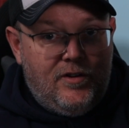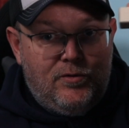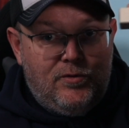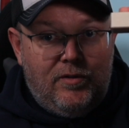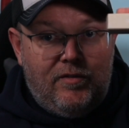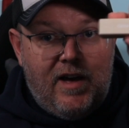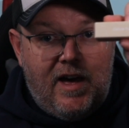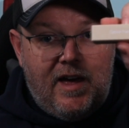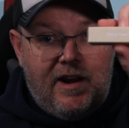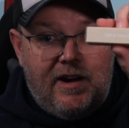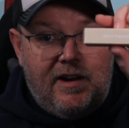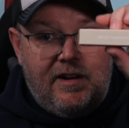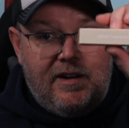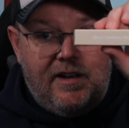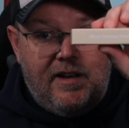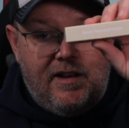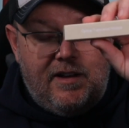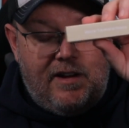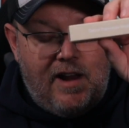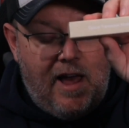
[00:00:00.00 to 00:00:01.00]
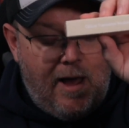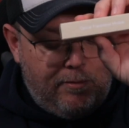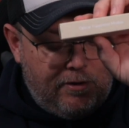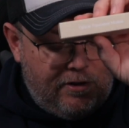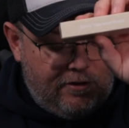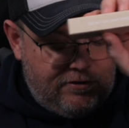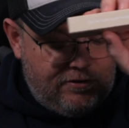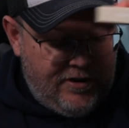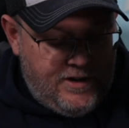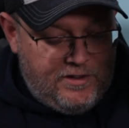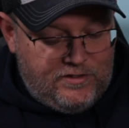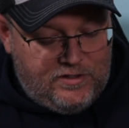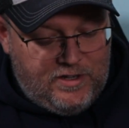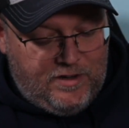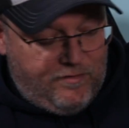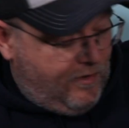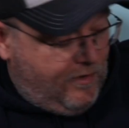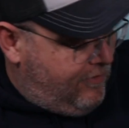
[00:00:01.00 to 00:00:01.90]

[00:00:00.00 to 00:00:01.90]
We've got a, an optical transceiver